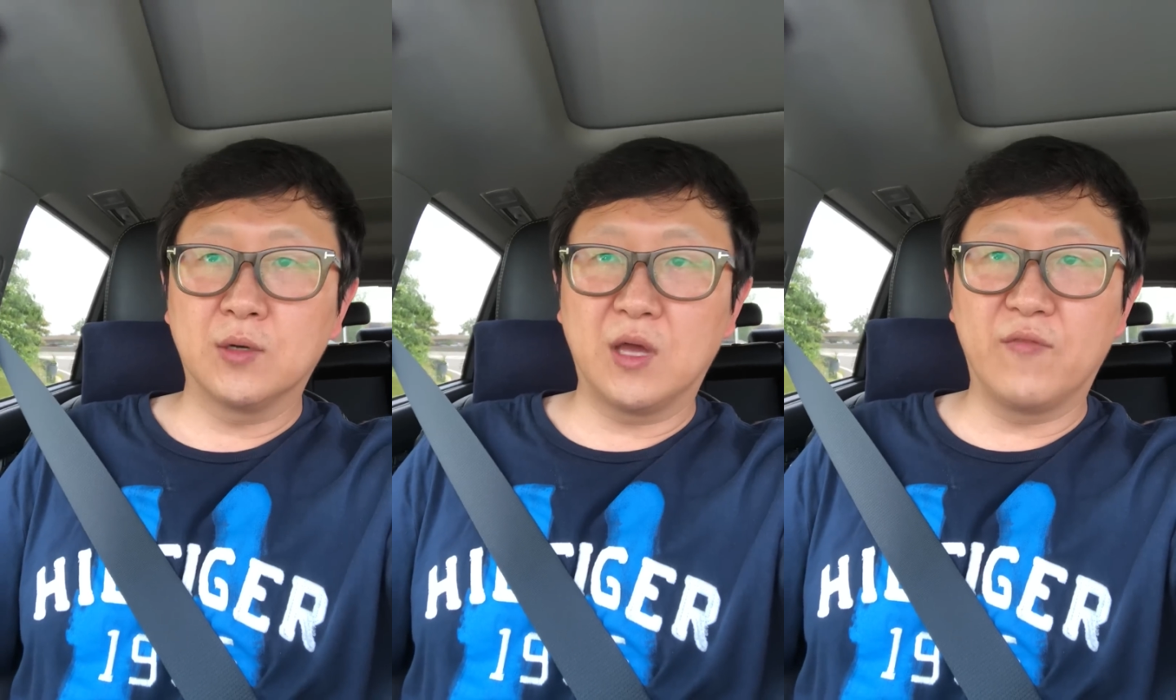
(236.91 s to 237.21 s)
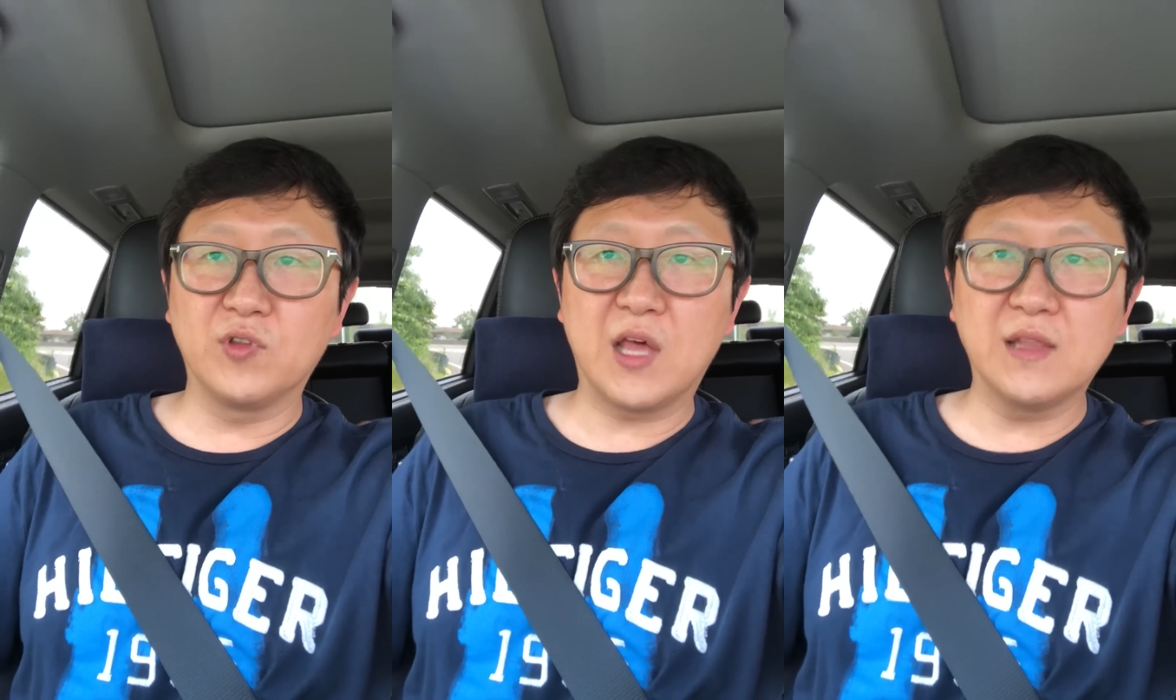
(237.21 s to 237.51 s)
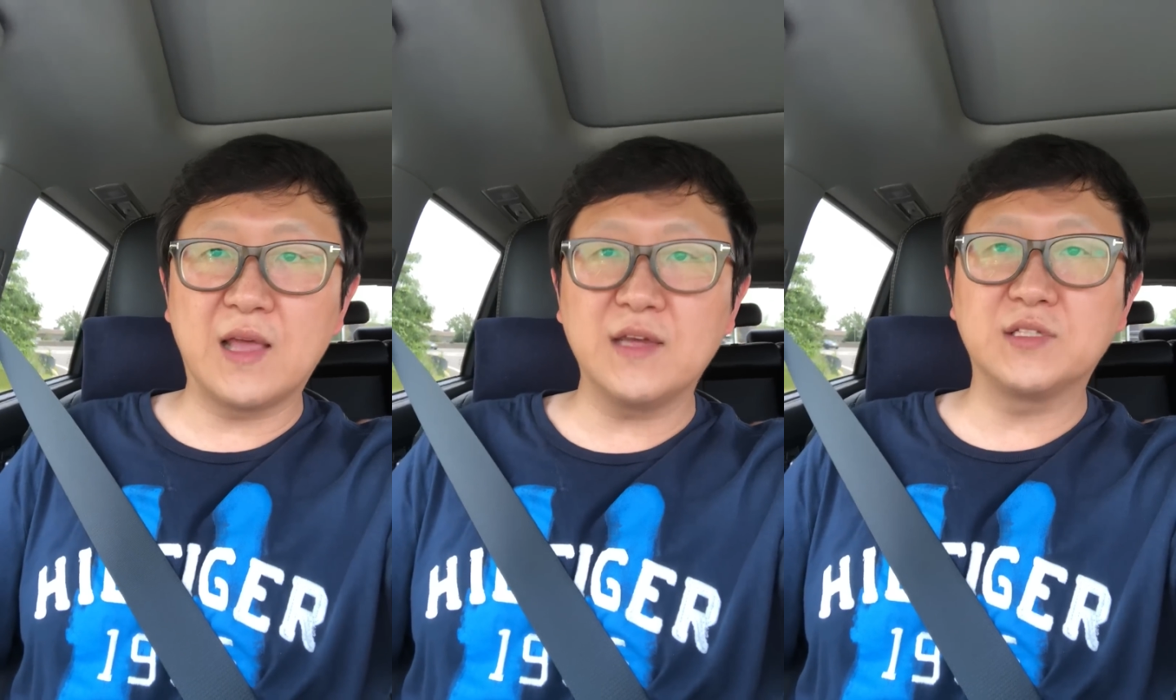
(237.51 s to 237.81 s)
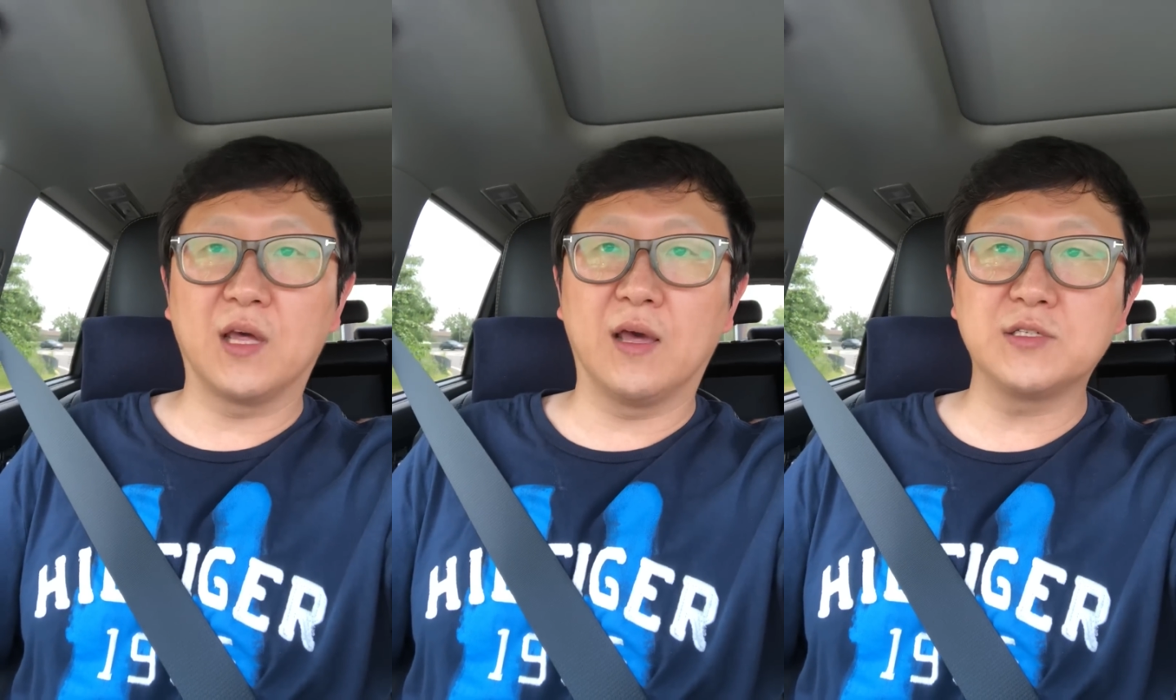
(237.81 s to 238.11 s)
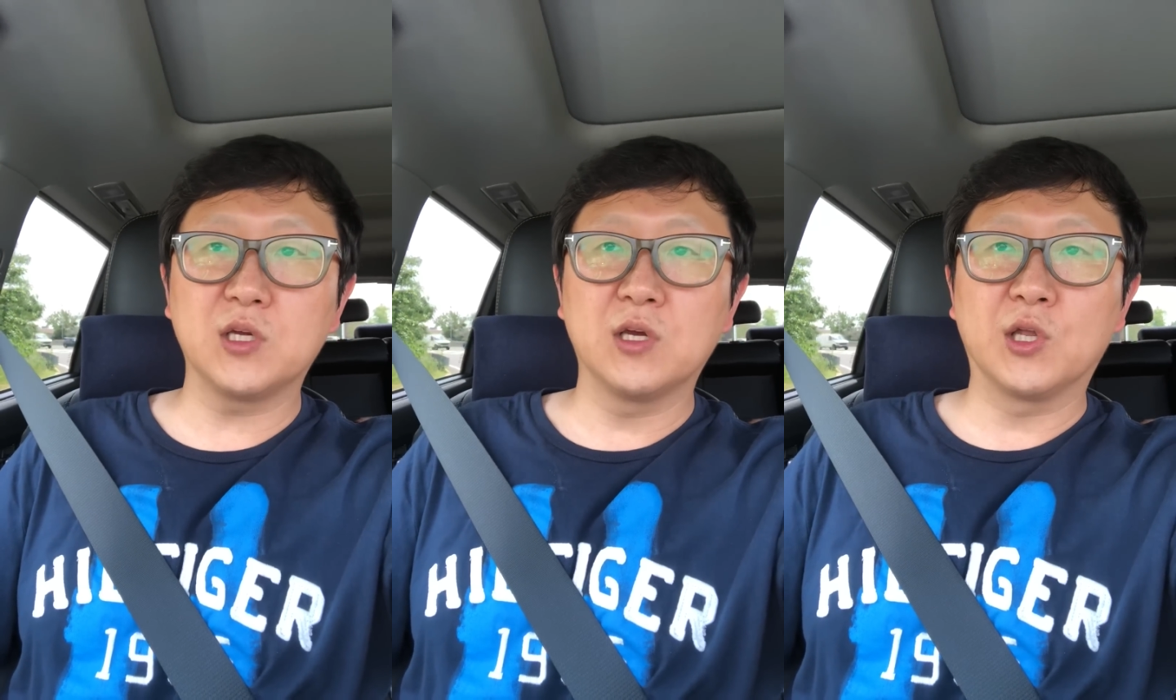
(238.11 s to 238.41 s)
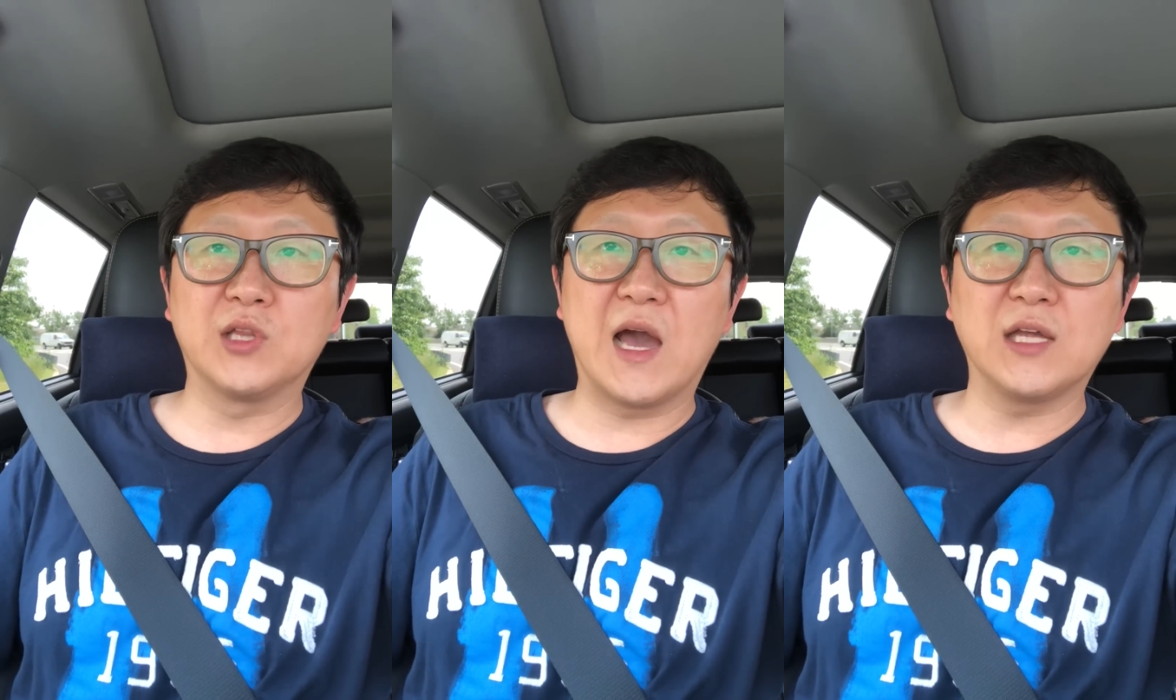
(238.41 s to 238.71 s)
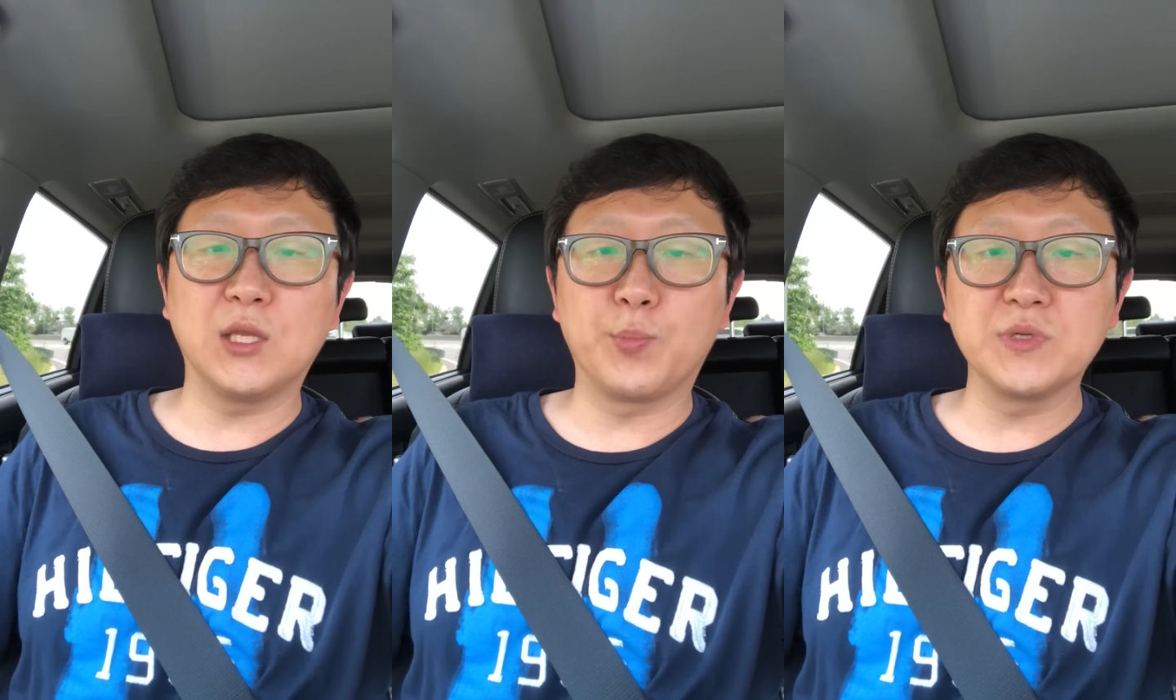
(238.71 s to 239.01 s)
every 10 days is
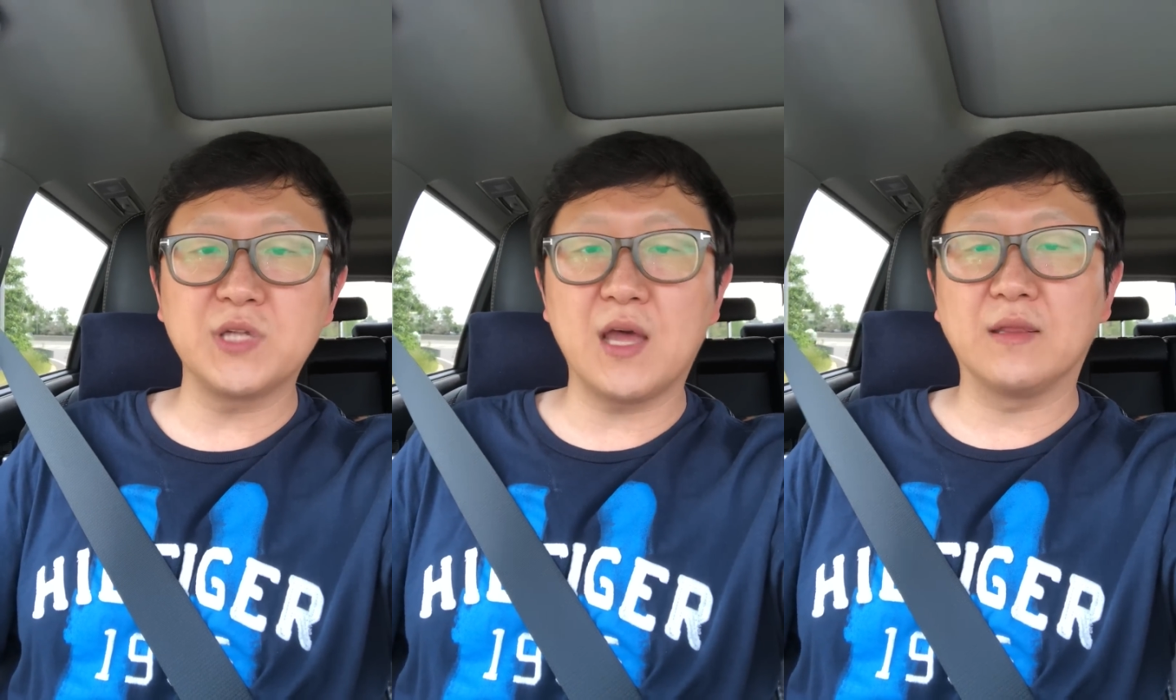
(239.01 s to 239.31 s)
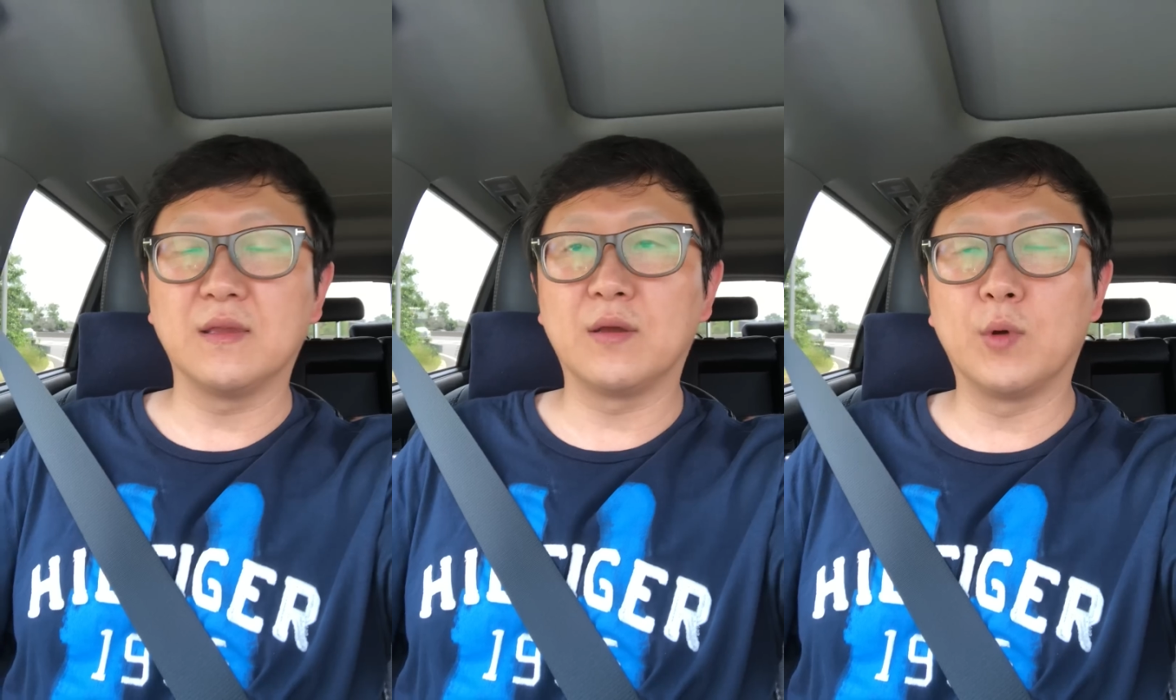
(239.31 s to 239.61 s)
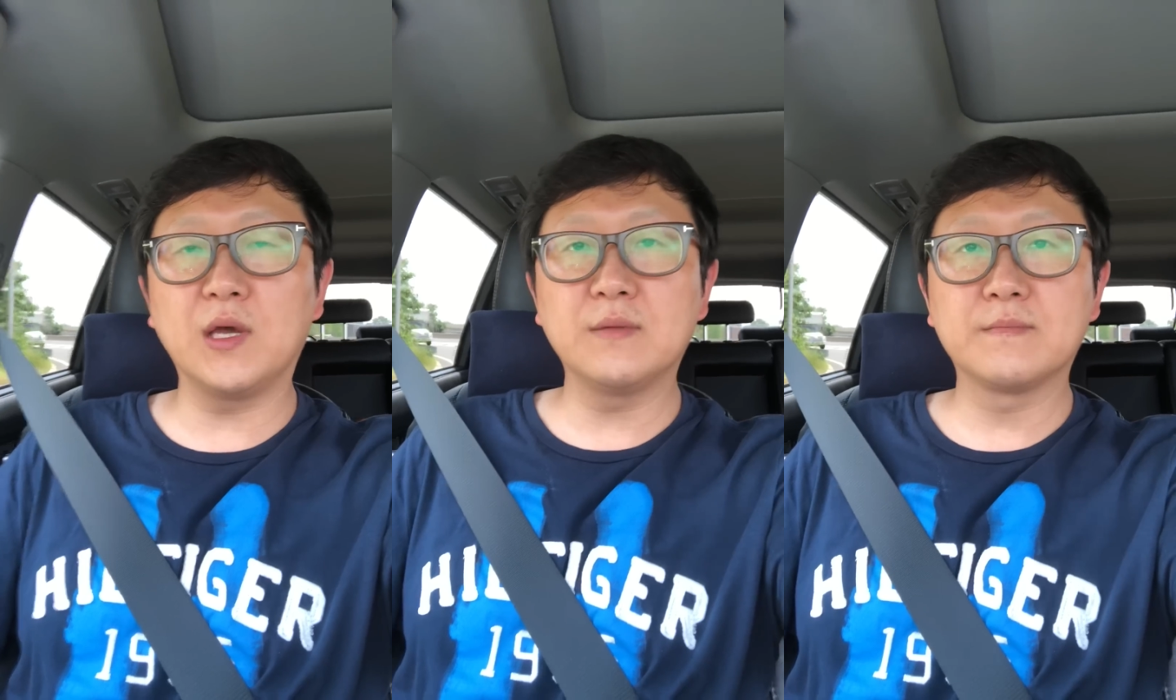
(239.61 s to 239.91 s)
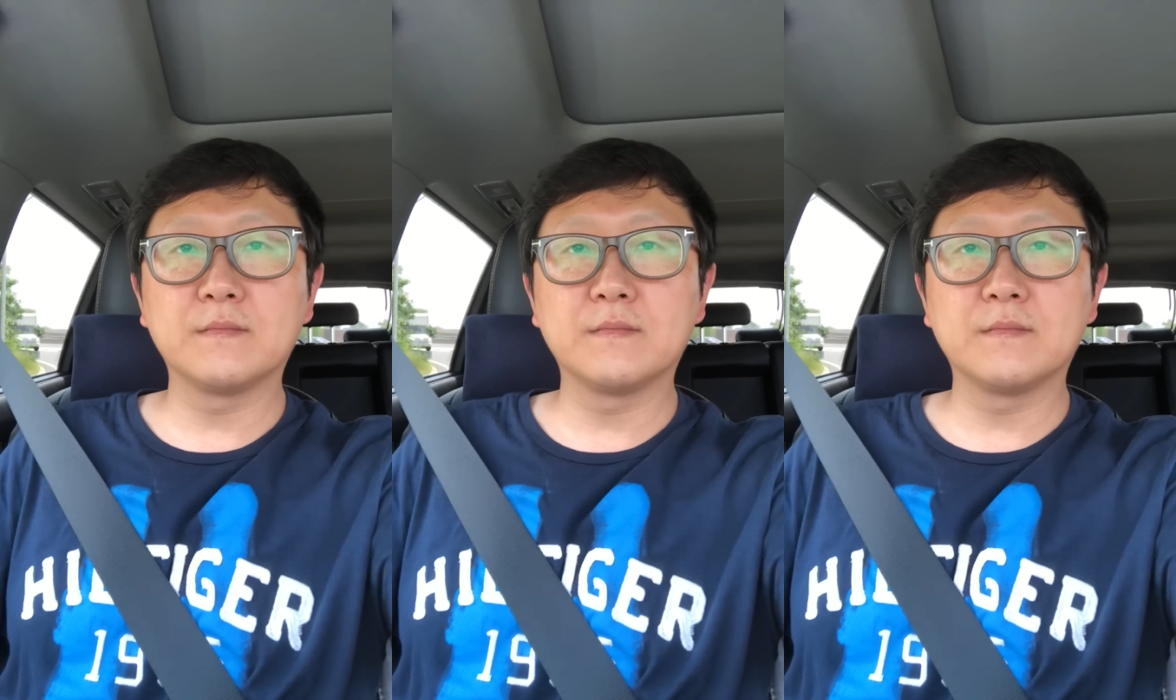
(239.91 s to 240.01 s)
90%, right?